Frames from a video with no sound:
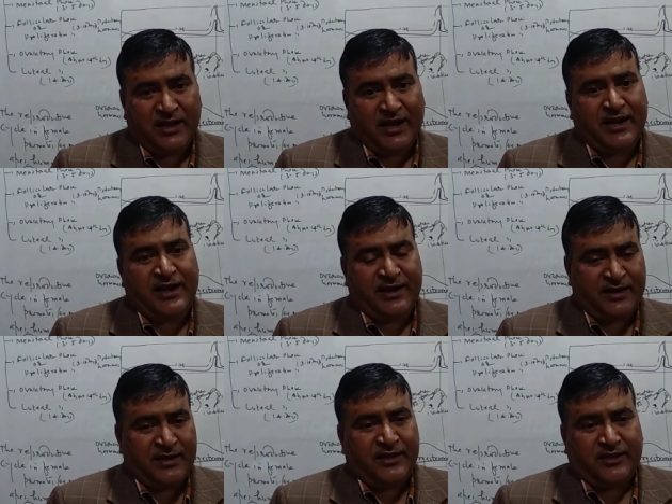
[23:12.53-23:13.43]

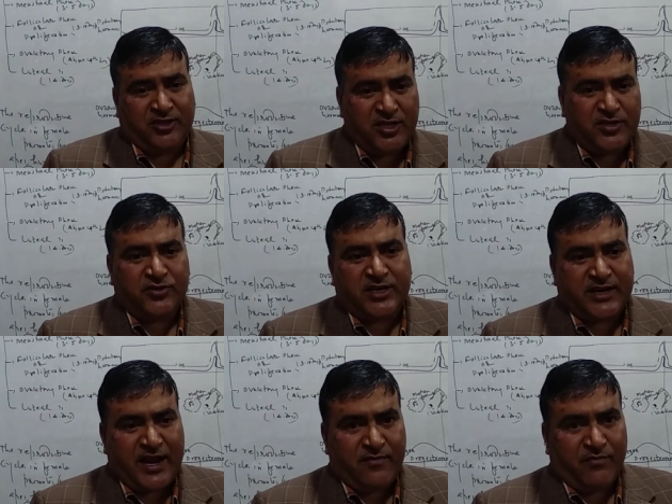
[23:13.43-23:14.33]
and these
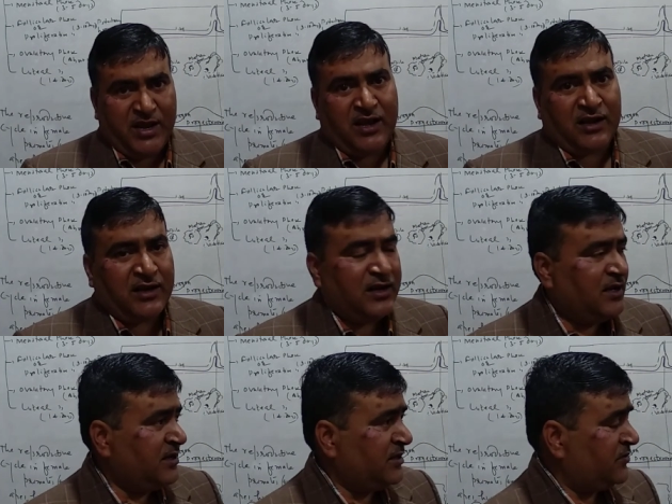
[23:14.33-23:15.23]
uterine milk,
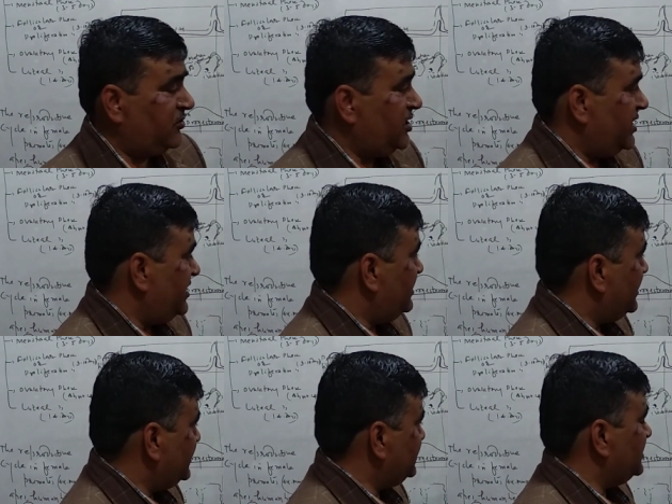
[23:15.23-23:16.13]
they
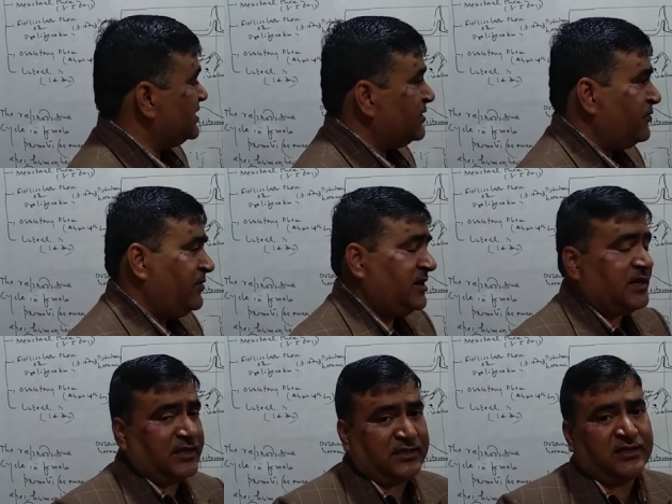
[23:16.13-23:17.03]
nourish the
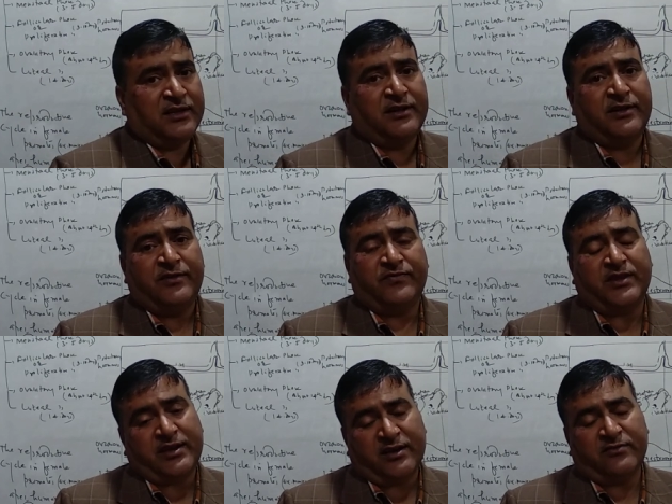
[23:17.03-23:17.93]
fetus,
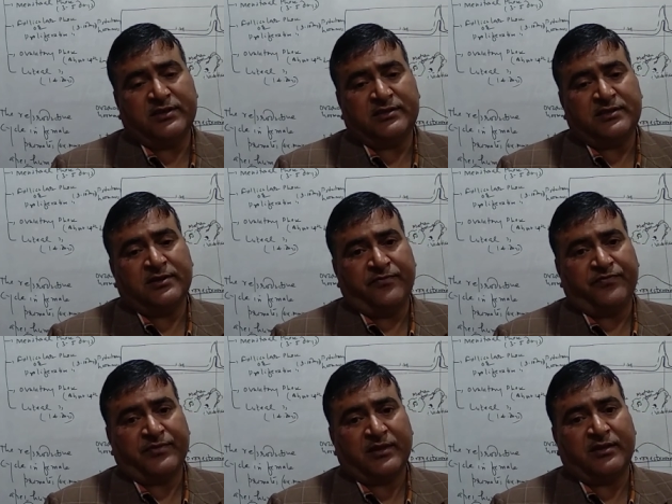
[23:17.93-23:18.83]
the young ones,
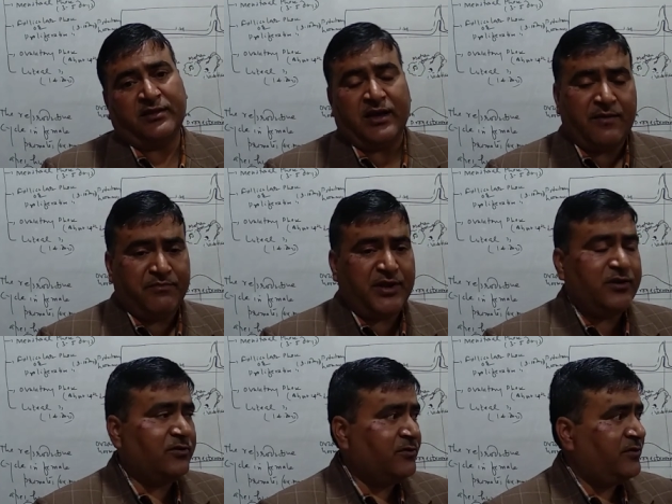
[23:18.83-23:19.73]
the
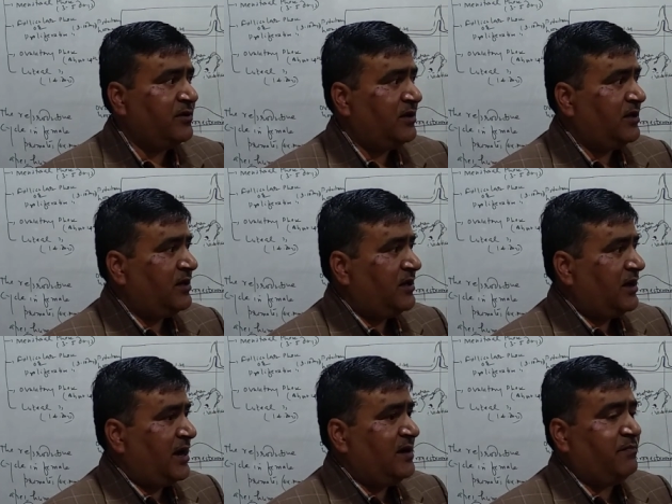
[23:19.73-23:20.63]
embryo,
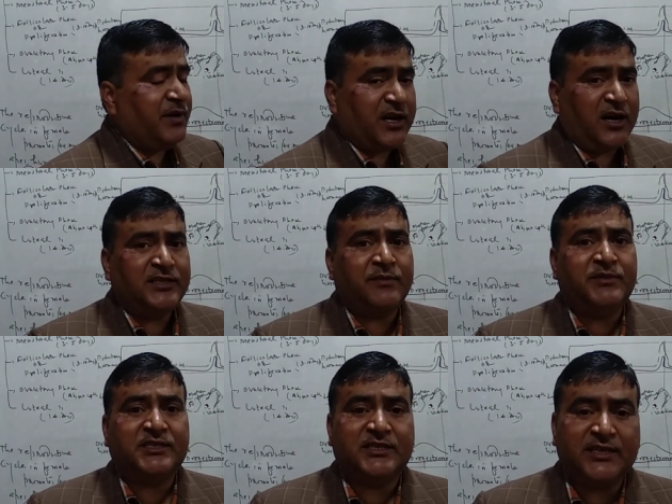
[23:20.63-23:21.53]
and because of
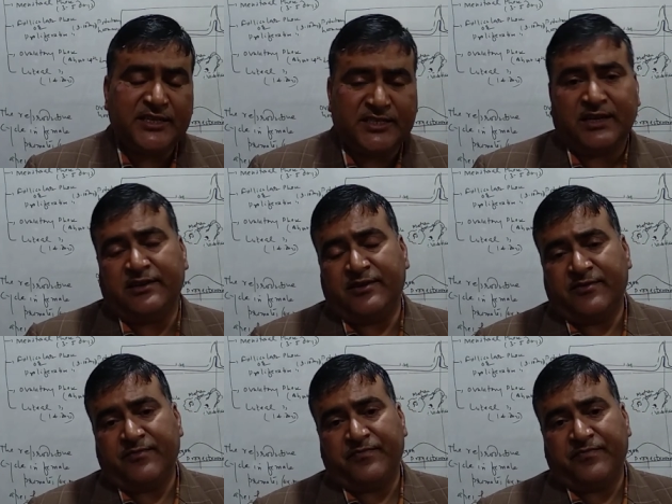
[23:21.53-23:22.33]
the secretion